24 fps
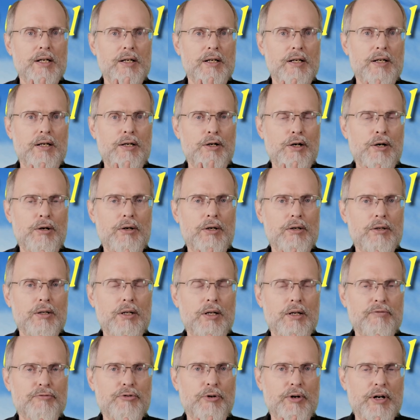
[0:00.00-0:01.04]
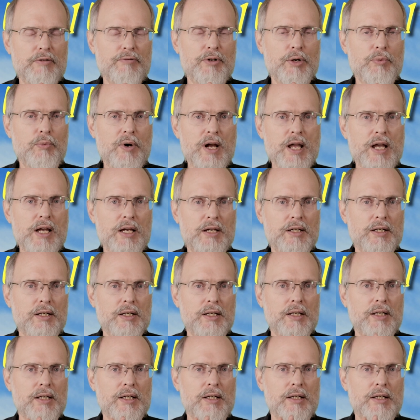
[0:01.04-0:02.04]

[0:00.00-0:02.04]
uh, all for every week.